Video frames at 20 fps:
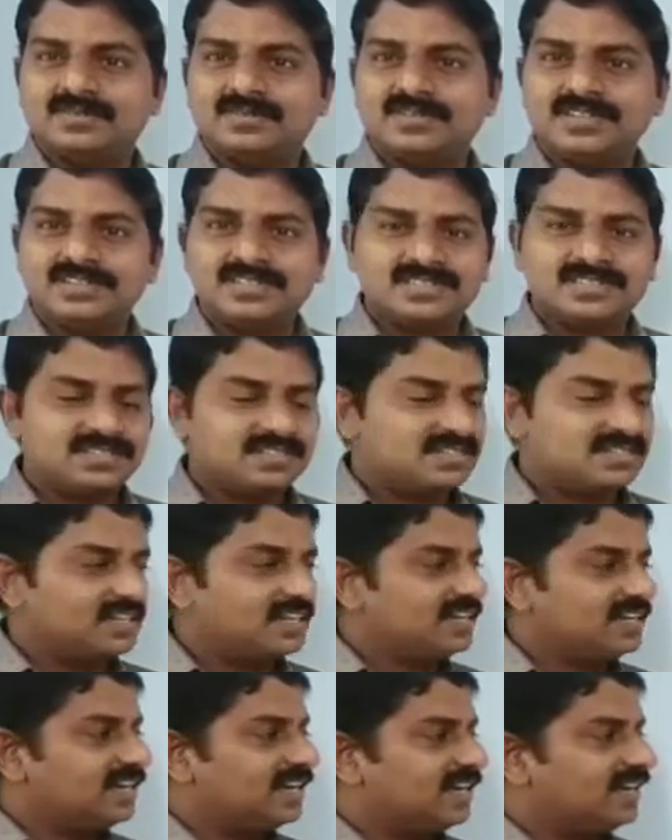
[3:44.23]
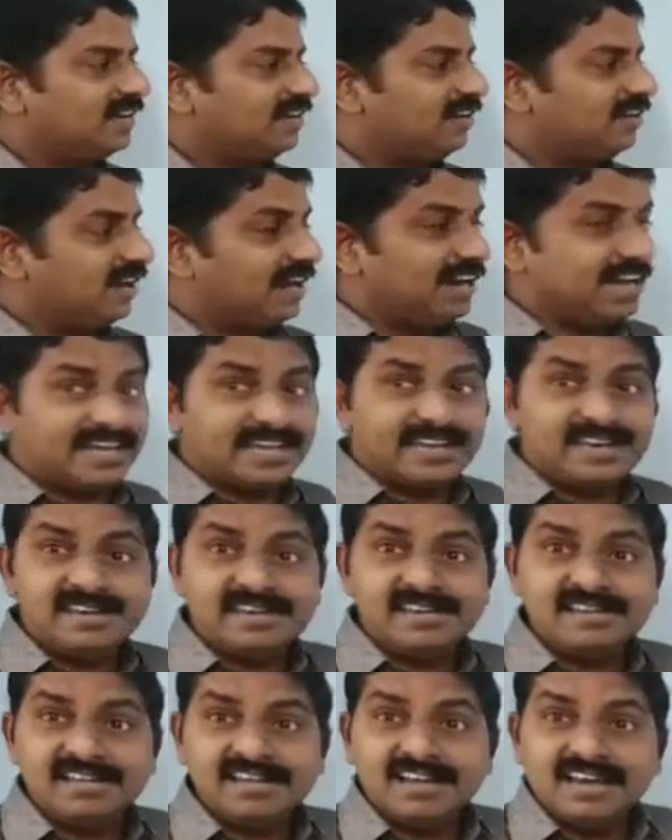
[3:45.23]
Just take a
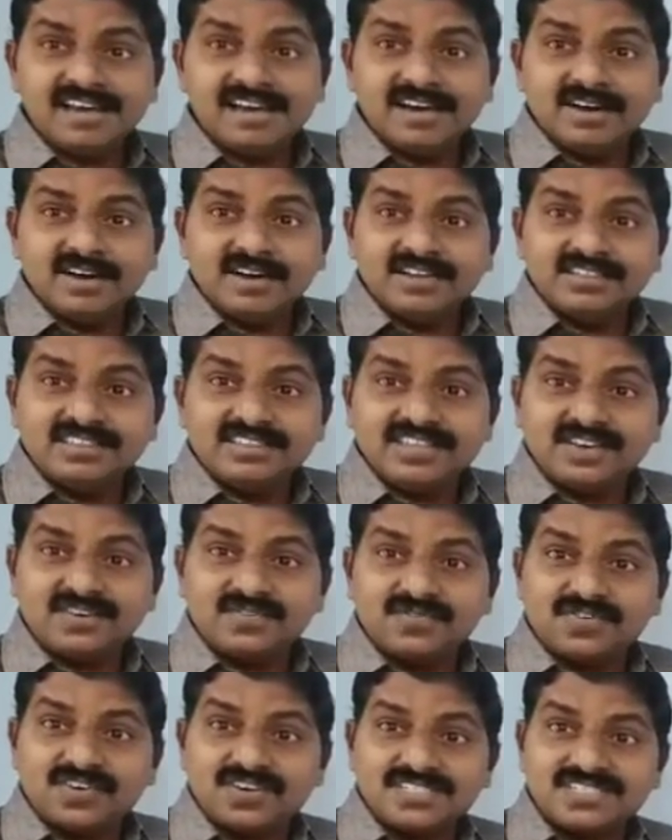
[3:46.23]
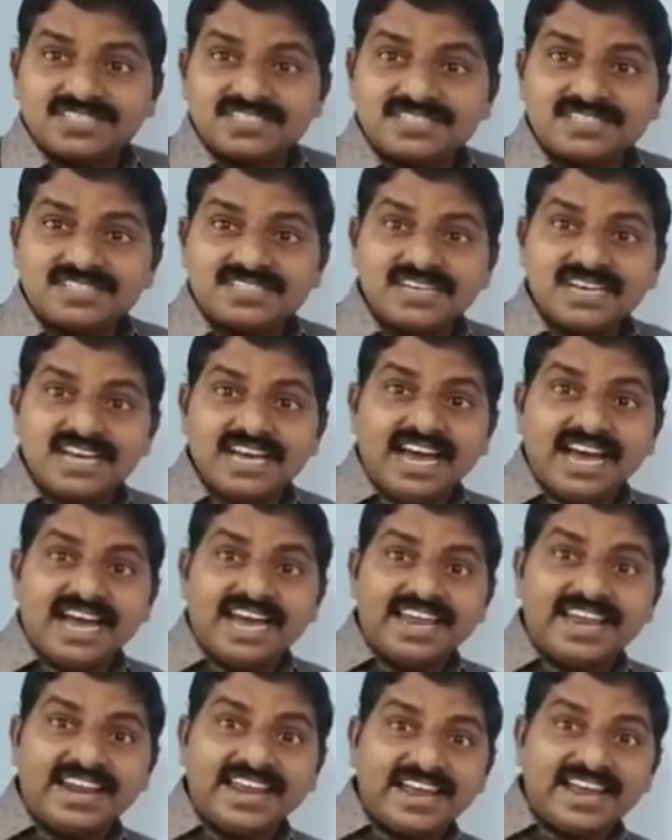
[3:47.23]
line, then first
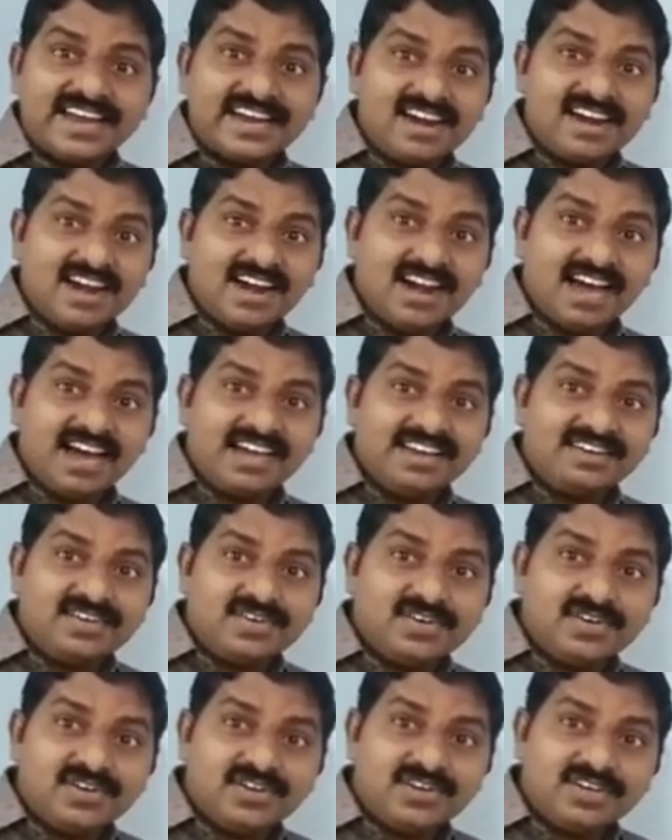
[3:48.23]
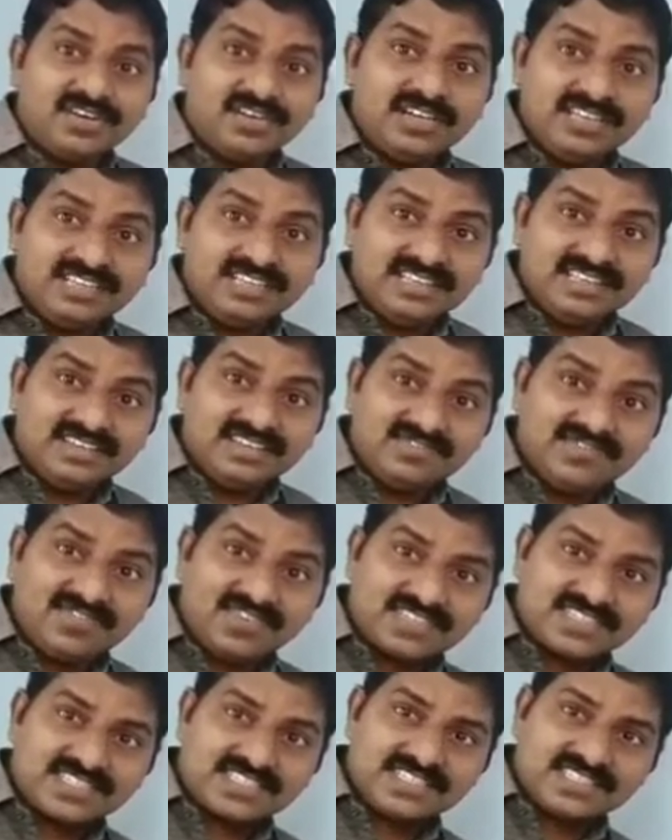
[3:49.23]
an angle at the
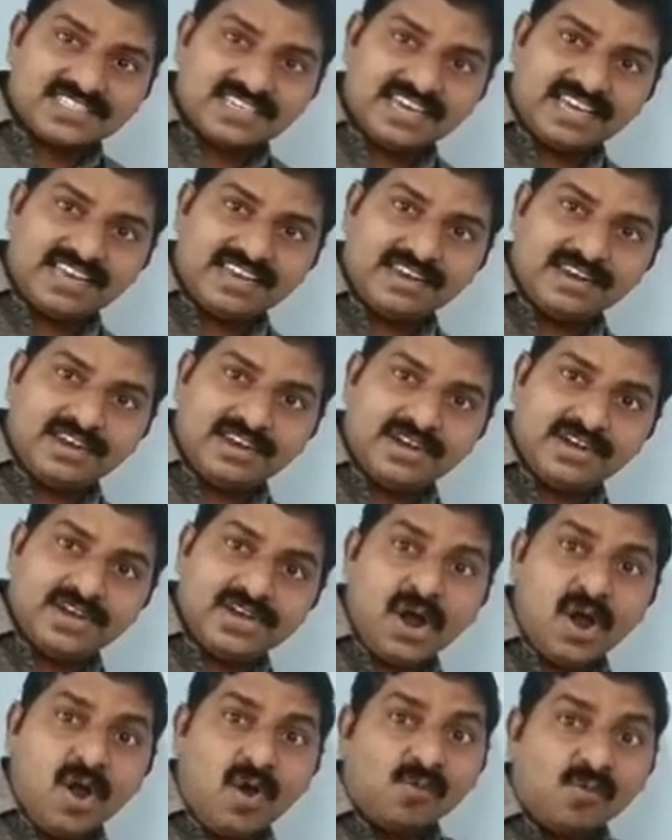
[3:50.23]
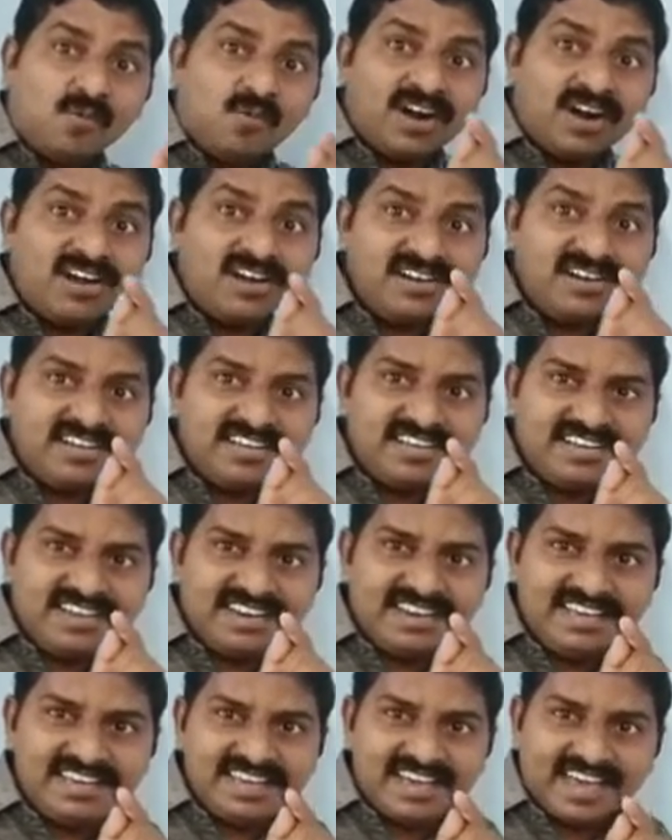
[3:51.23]
first end, 1
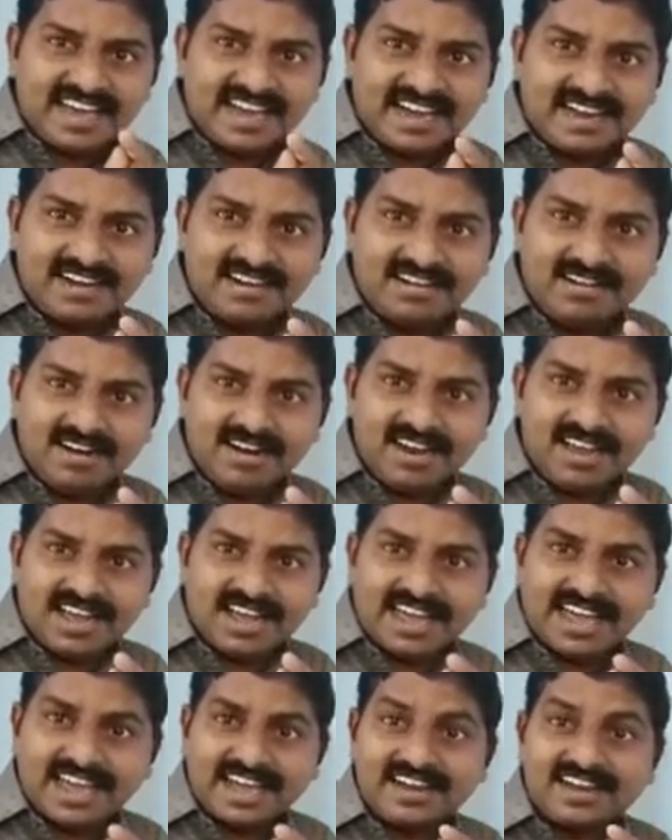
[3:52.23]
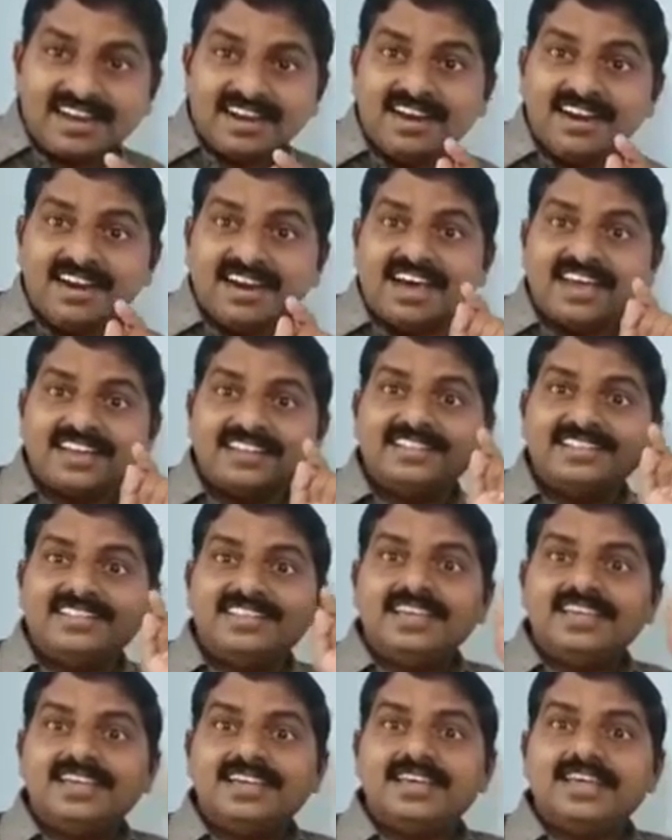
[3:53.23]
degree angle
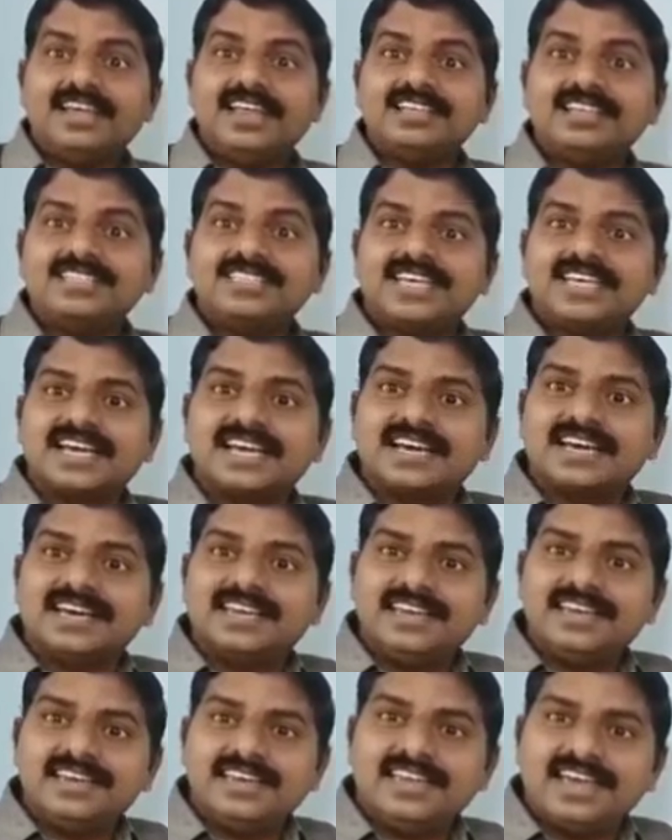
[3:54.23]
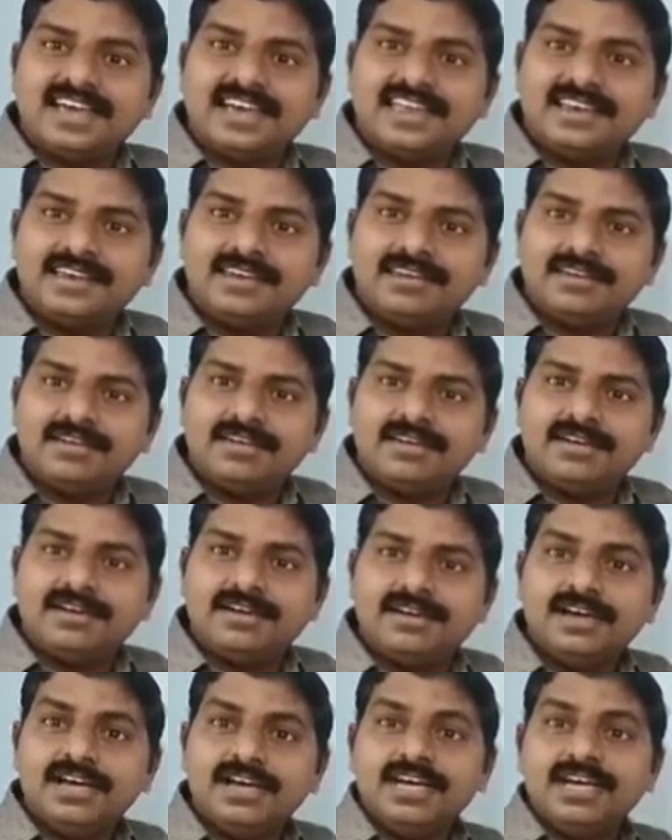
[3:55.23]
at the second end,
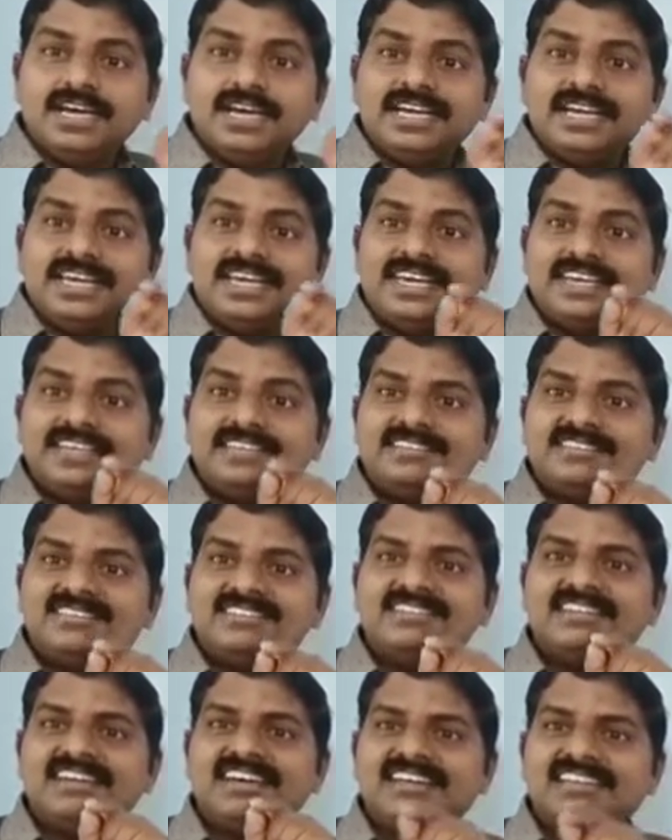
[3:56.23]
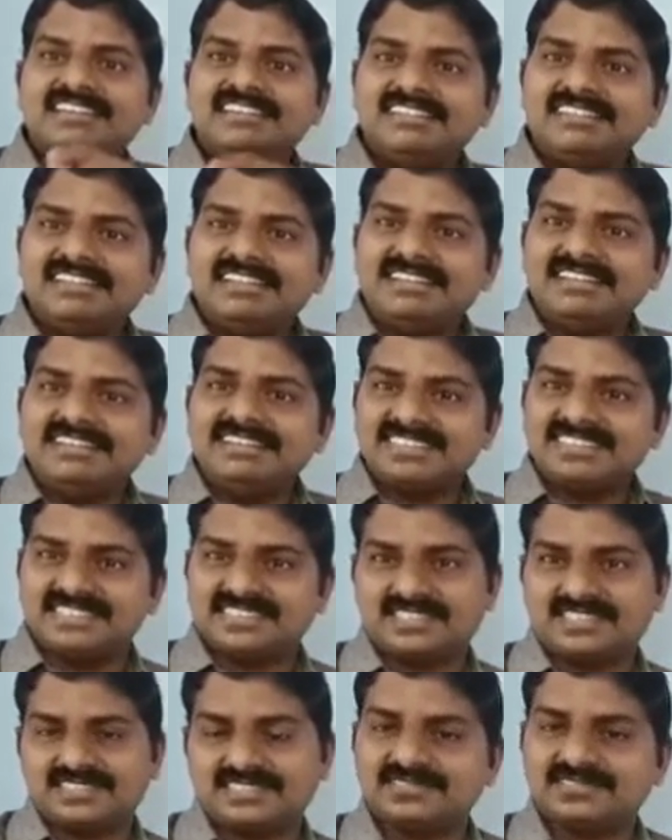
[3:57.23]
89
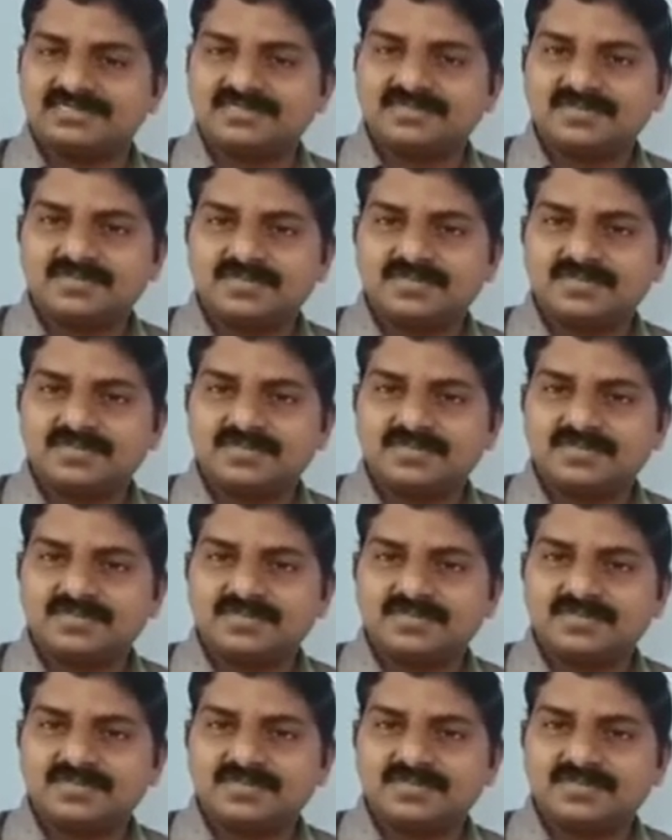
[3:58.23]
degrees.